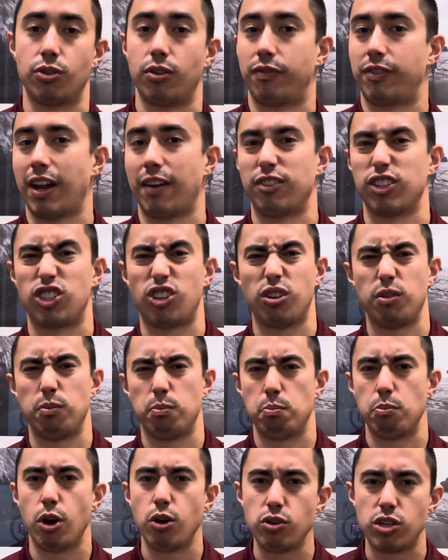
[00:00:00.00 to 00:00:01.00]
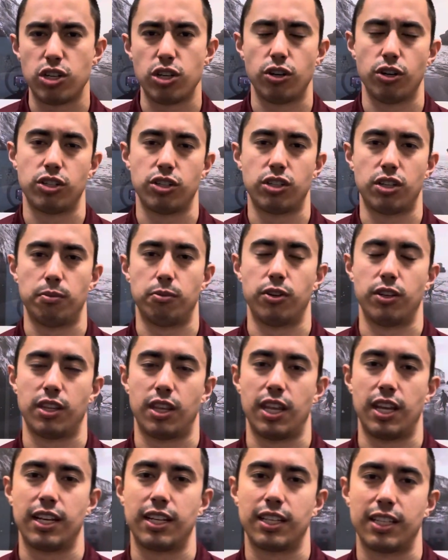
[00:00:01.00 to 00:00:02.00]
or if you have a certain motion or
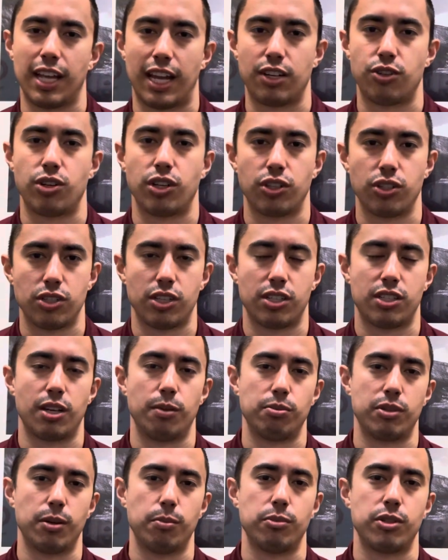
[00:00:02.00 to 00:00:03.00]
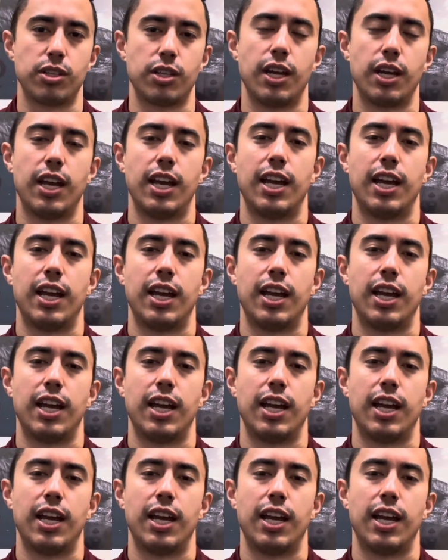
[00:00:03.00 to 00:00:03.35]
something that triggers the symptoms